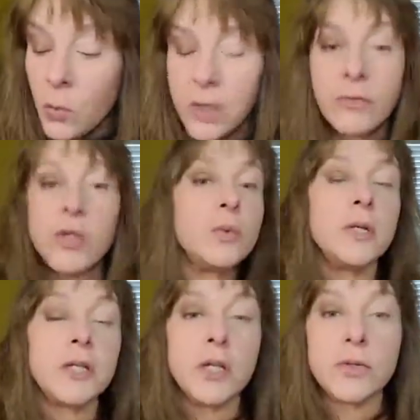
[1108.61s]
Whenever you
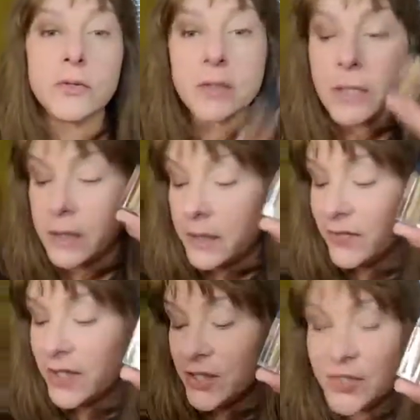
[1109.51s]
want to use any
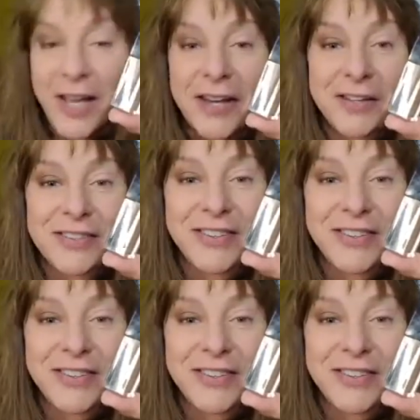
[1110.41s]
of these shadows,